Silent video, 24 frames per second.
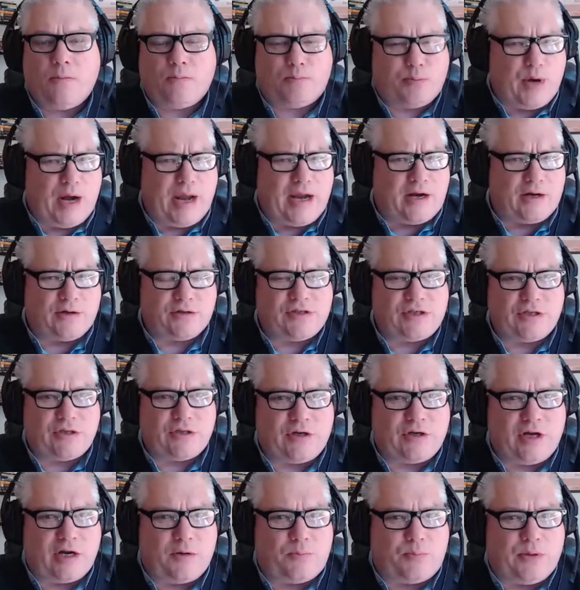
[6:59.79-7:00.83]
Breakers
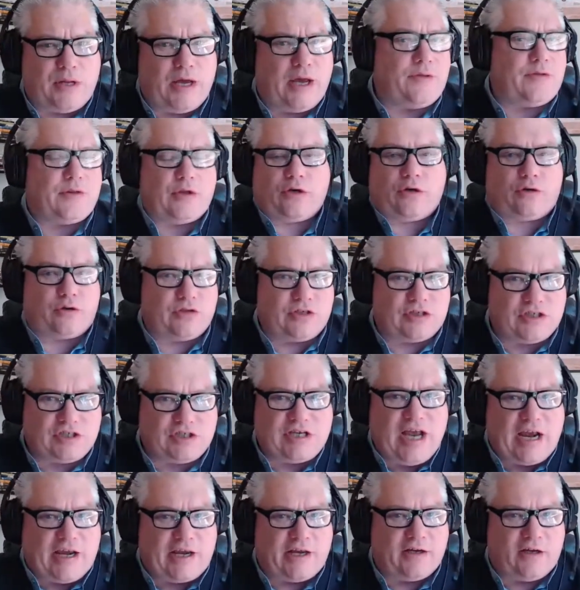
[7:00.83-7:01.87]
going to play, that are the
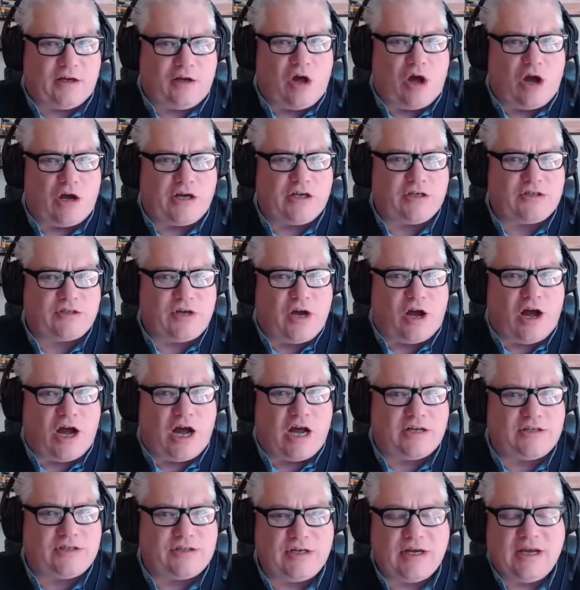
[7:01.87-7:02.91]
second longest
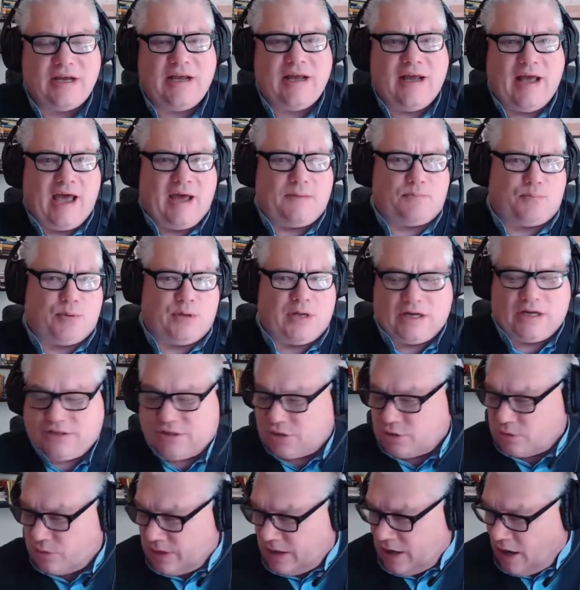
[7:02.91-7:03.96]
odds at plus
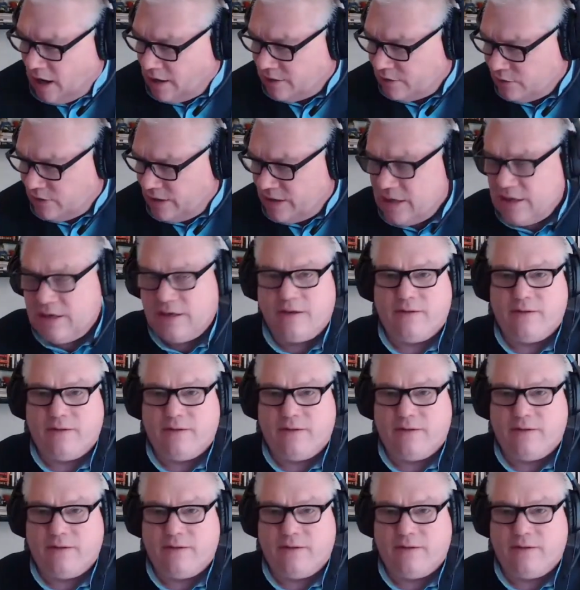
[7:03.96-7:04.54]
300.